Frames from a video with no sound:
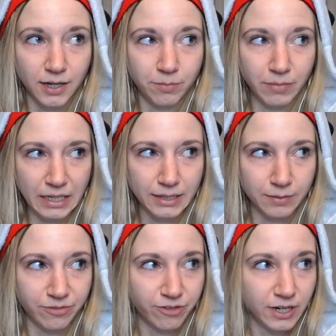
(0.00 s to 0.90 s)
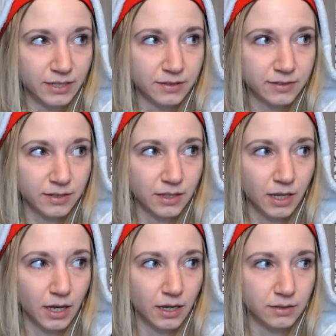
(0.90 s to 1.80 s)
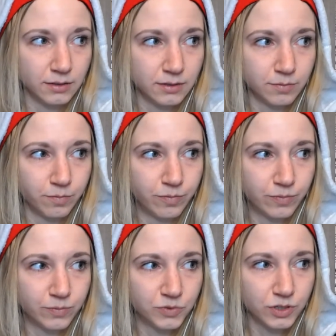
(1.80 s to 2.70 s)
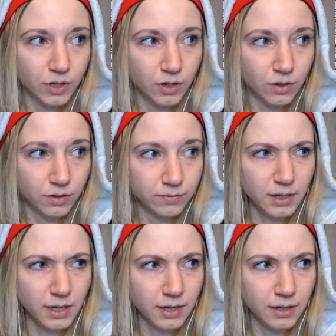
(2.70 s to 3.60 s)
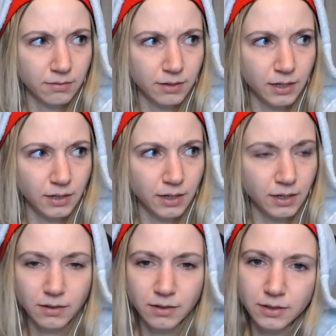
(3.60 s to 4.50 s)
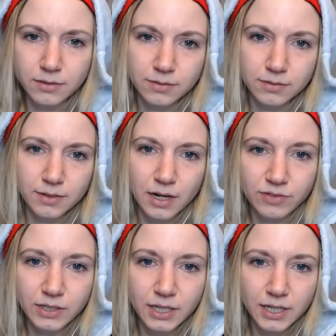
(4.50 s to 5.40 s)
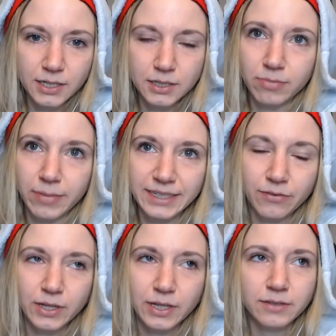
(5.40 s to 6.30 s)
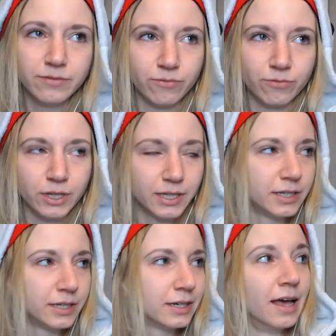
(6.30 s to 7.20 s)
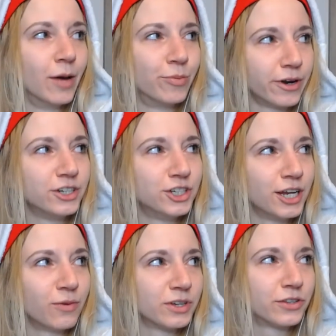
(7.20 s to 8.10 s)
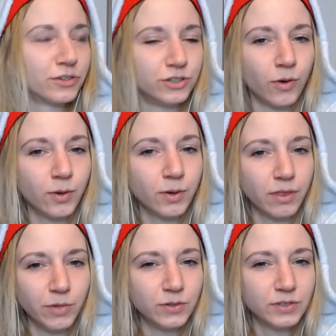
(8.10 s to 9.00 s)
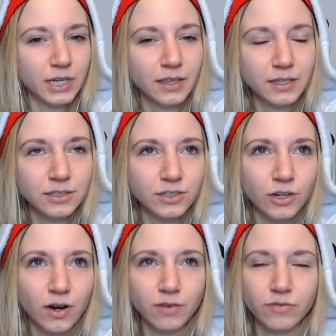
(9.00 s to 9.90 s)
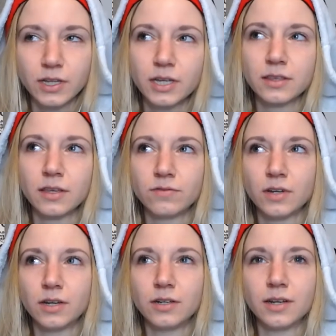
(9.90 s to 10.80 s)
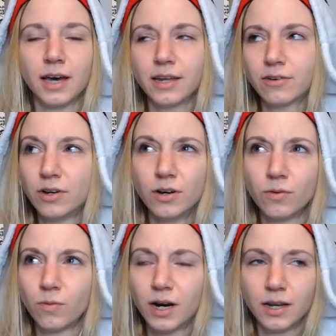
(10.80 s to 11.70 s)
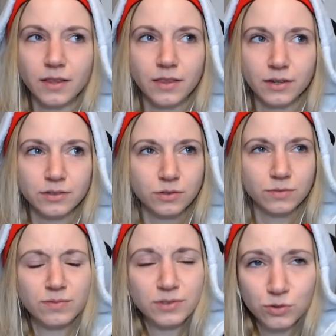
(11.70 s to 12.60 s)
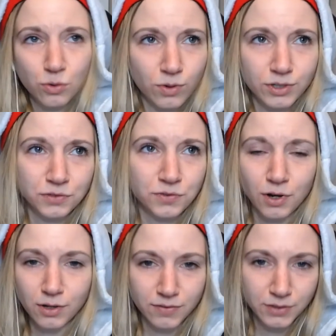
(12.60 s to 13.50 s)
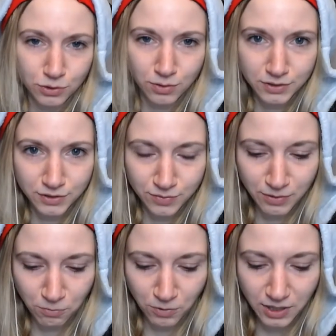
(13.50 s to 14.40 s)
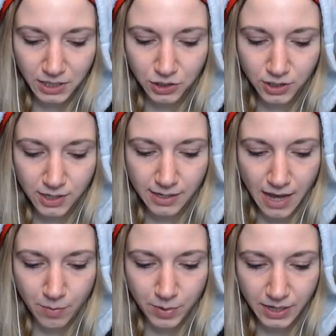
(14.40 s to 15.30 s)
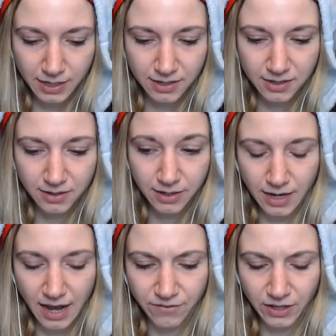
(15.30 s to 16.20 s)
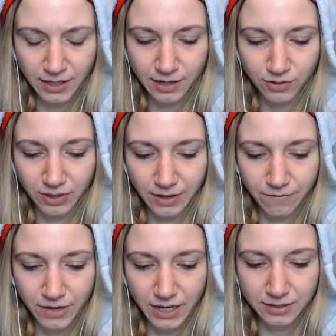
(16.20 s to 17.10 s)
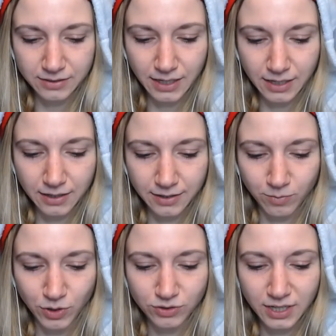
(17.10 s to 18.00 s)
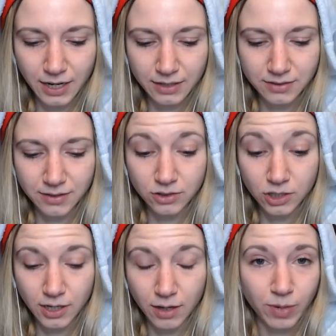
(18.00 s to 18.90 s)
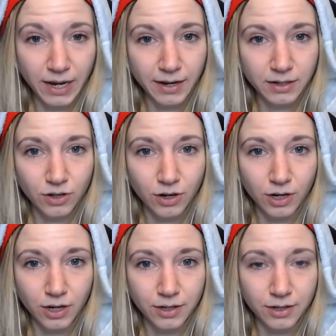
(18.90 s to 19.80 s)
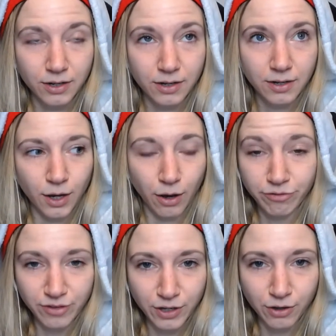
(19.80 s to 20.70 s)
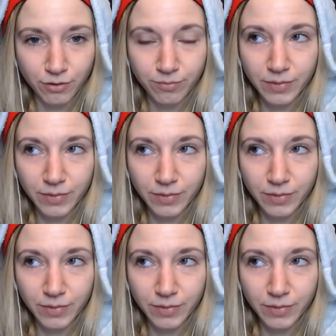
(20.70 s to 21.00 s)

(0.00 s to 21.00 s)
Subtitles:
make them friends in the end. So yeah, I don't know. I feel like I definitely really appreciate what they're doing with music in these two. I feel like they've done, I don't know what, the scores for all of these shorts have been really good and epic. And I feel like it really affects, like, music has such an impact on a film